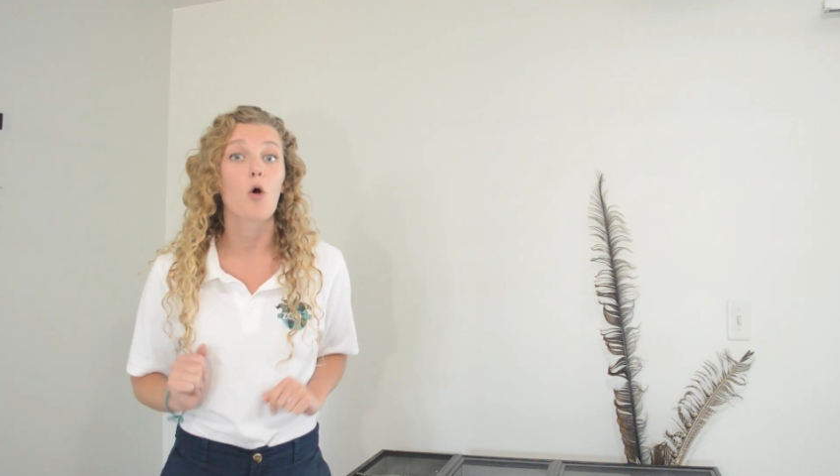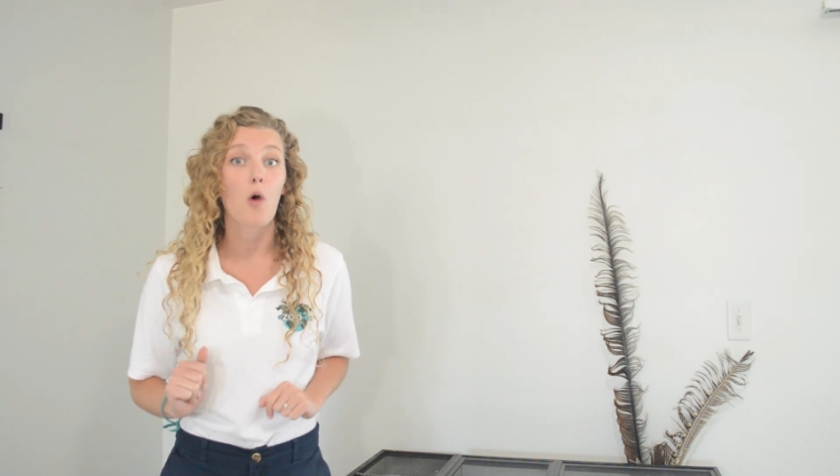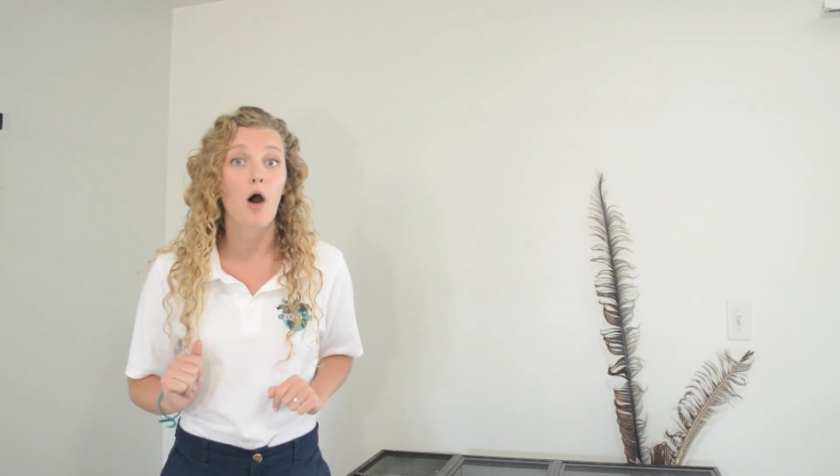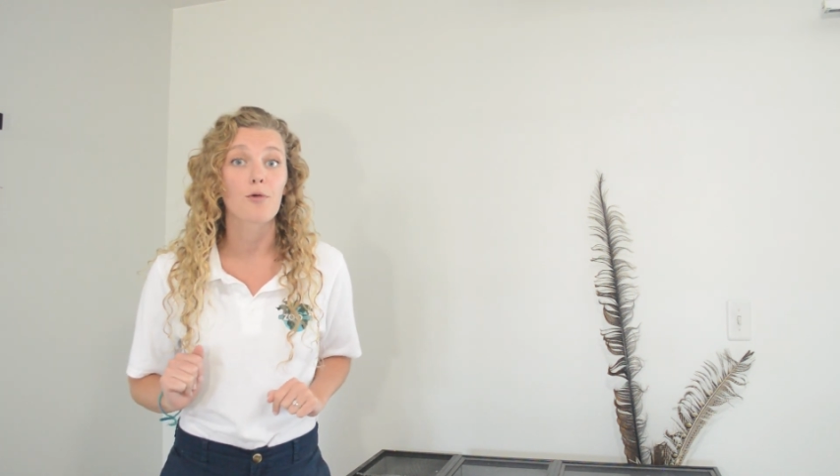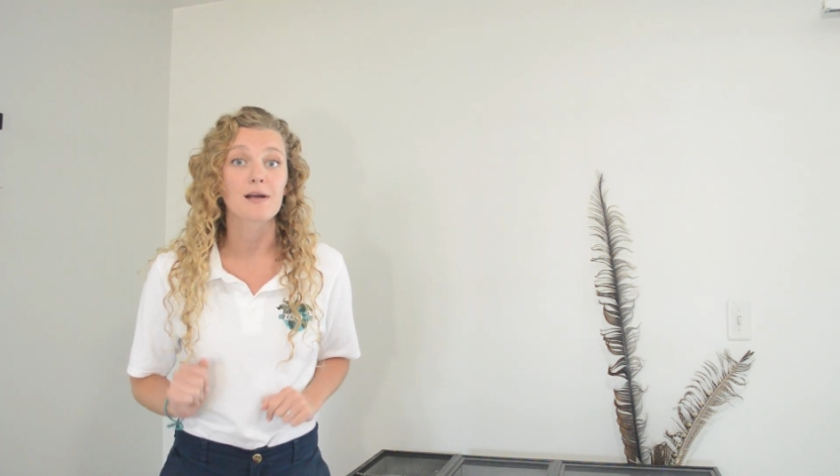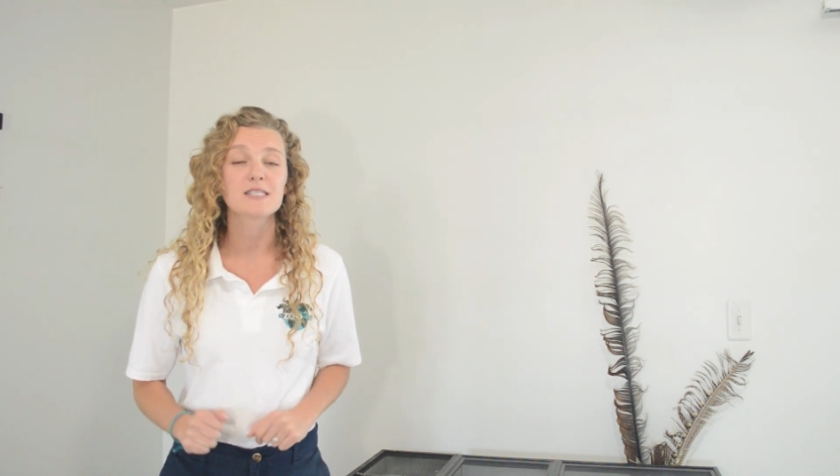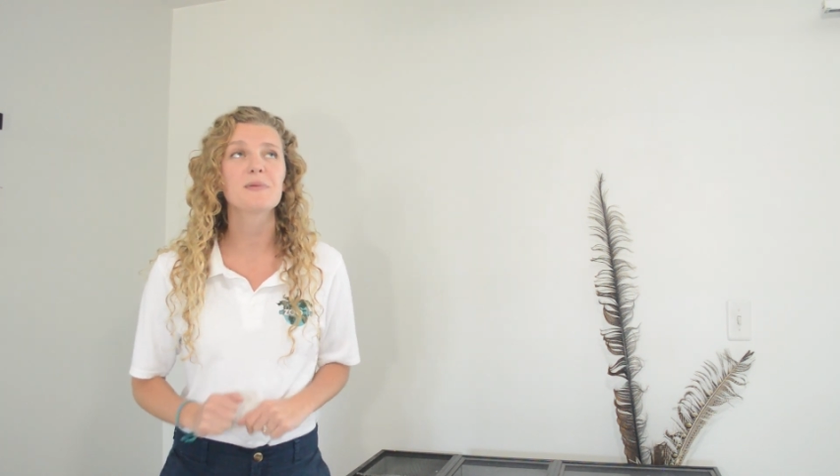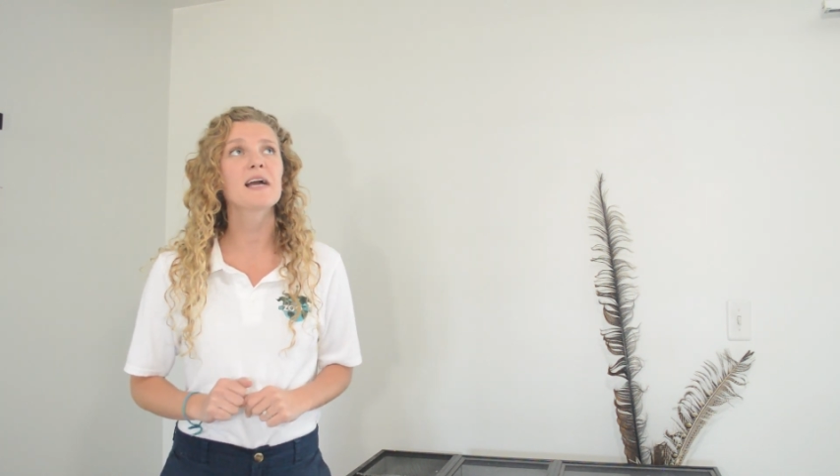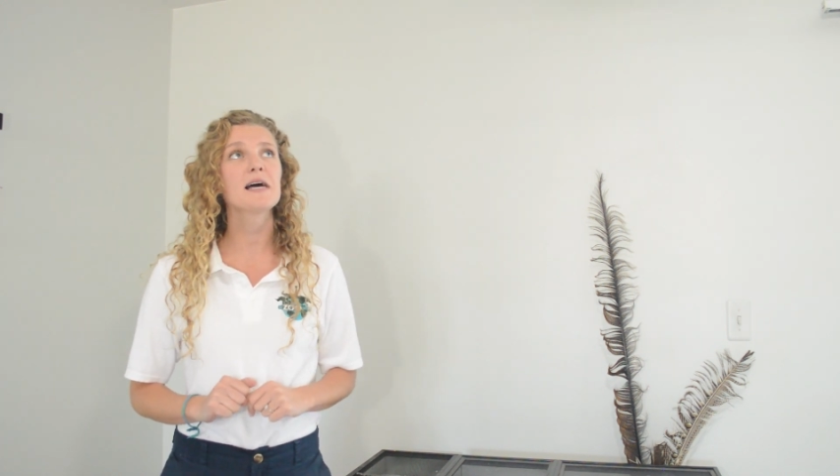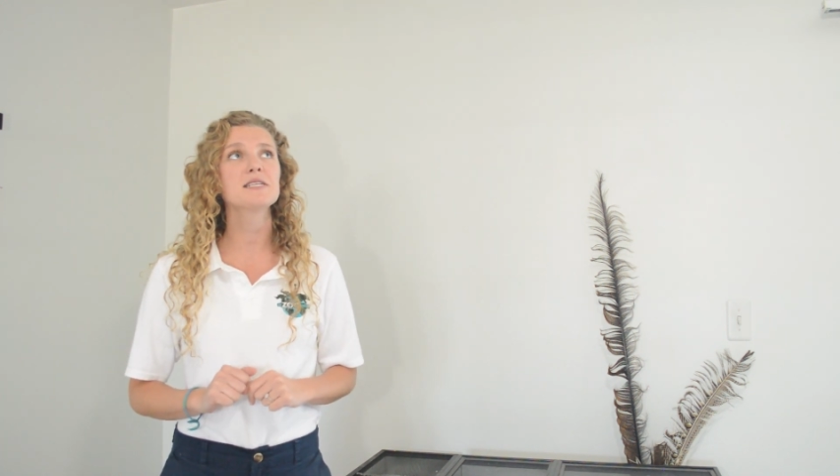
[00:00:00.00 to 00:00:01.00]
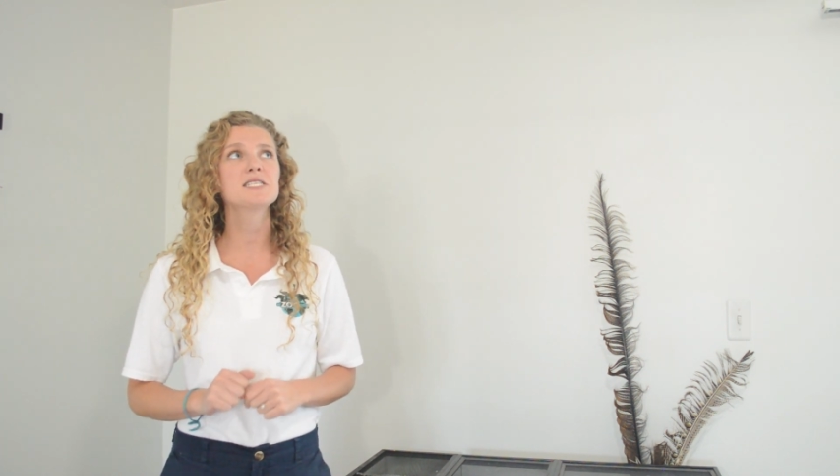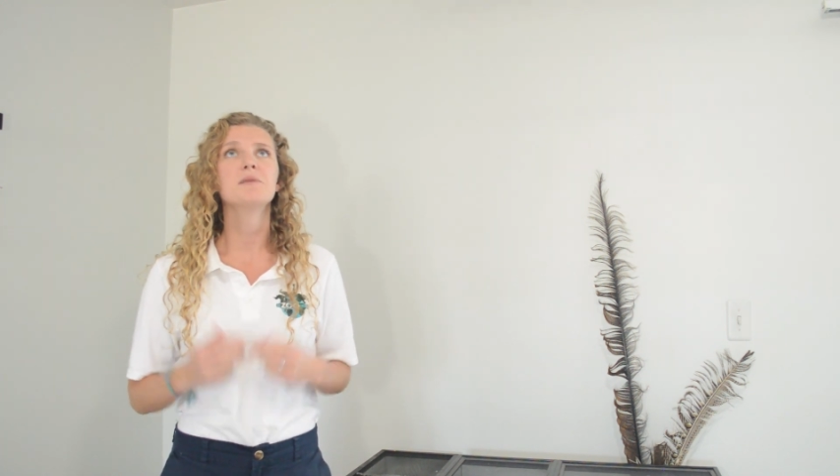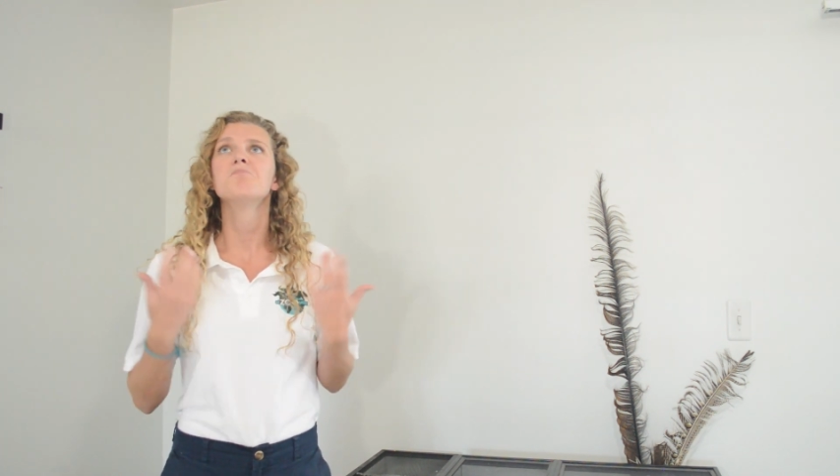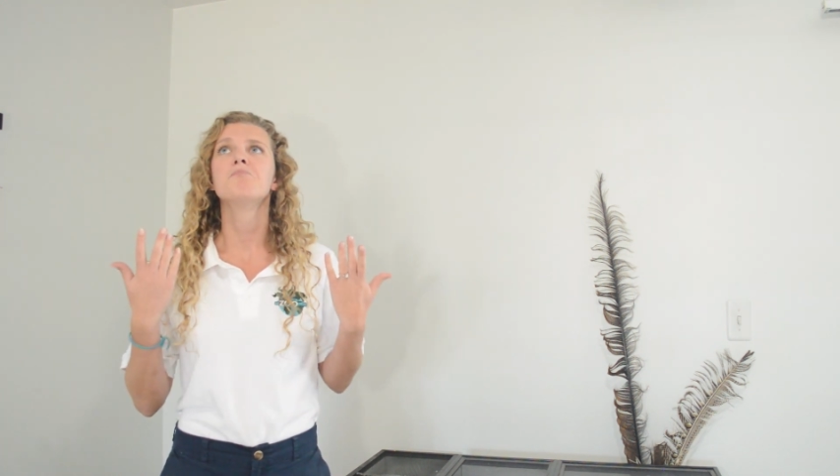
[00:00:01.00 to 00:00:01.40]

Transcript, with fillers: a walrus because